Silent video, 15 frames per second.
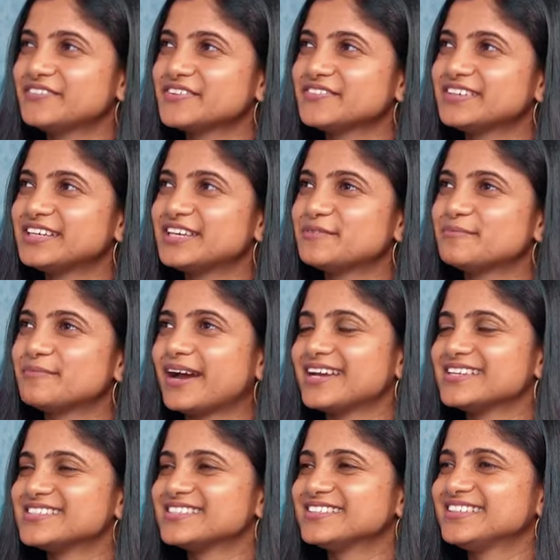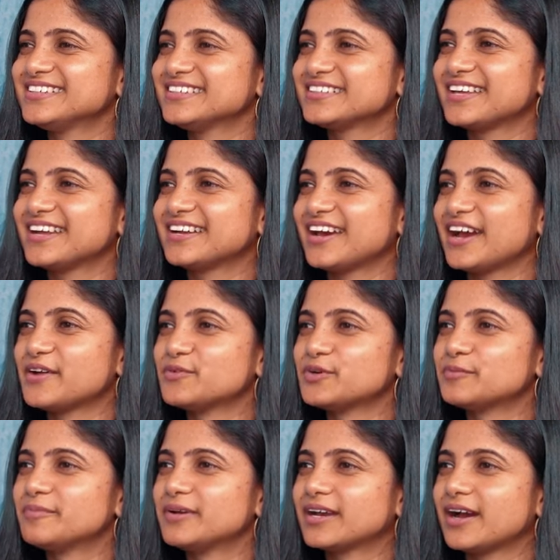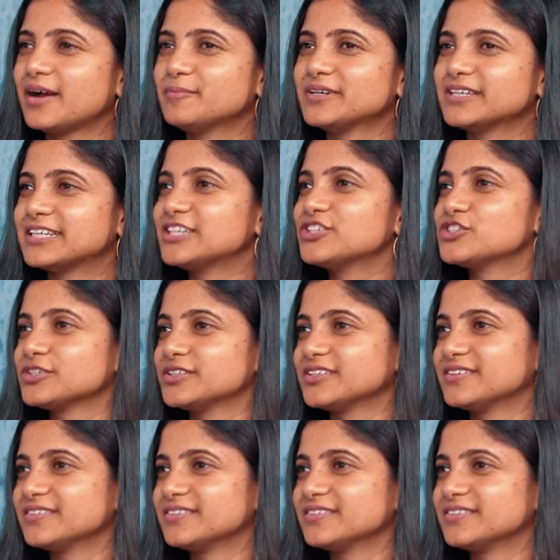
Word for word: have even imagined that hmm. I would become a teacher.